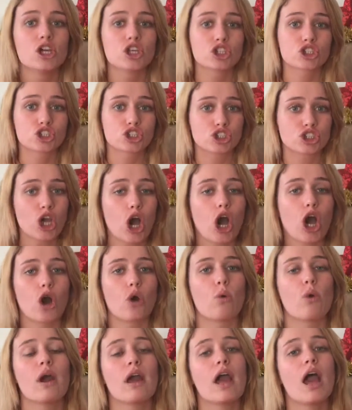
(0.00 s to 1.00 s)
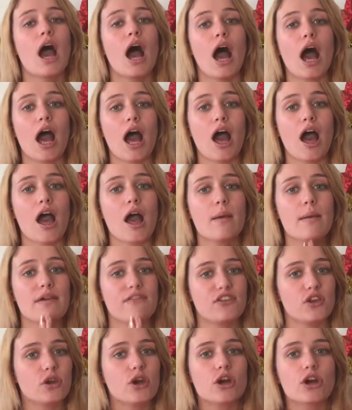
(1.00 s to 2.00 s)
So, uh,
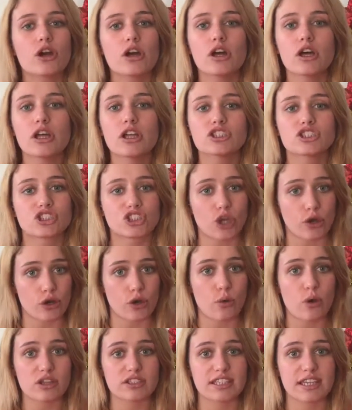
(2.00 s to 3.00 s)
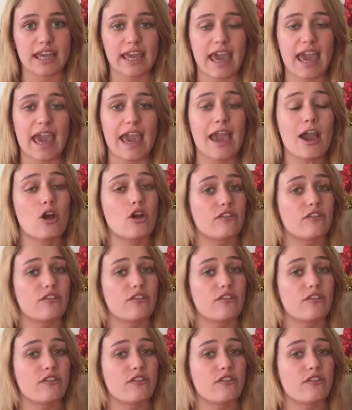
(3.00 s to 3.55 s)
if you girls don't know what to get,